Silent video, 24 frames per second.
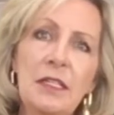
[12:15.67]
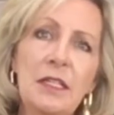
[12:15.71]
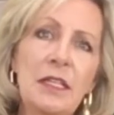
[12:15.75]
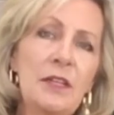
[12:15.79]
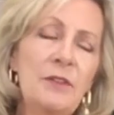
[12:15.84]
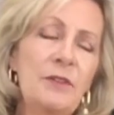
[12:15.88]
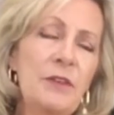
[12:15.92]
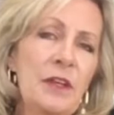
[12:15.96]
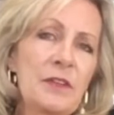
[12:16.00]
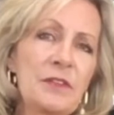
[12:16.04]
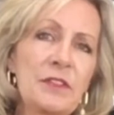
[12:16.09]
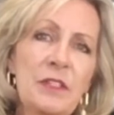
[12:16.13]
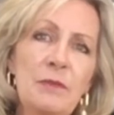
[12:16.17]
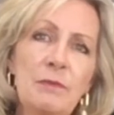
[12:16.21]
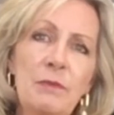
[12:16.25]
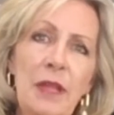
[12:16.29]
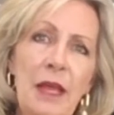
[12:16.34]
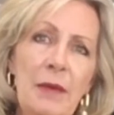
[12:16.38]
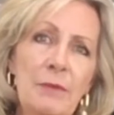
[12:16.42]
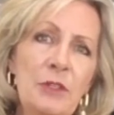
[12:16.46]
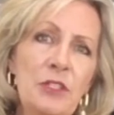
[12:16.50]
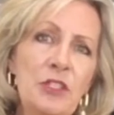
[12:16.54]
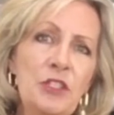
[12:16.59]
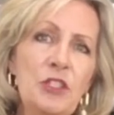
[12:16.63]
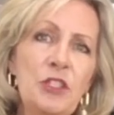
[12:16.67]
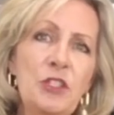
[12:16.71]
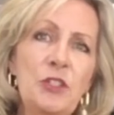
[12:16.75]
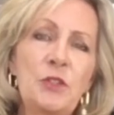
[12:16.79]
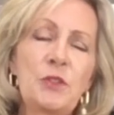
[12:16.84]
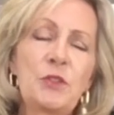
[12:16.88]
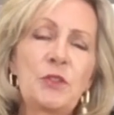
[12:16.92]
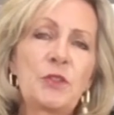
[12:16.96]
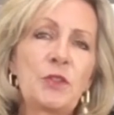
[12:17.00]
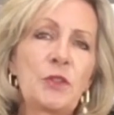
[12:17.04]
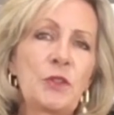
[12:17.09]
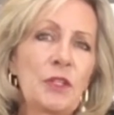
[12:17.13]
if you have some lemon
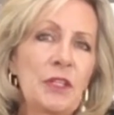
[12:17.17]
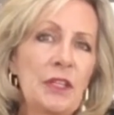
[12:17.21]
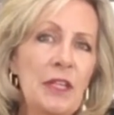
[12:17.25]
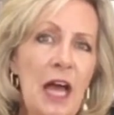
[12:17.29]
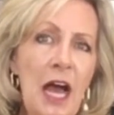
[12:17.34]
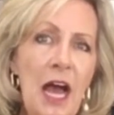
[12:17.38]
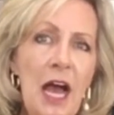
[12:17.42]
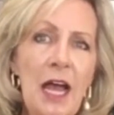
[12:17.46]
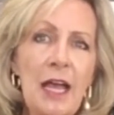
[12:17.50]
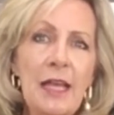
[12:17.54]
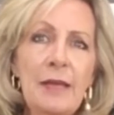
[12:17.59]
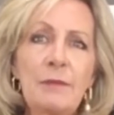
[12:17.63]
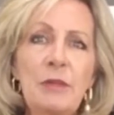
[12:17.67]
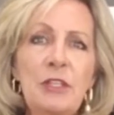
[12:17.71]
juice or a lime,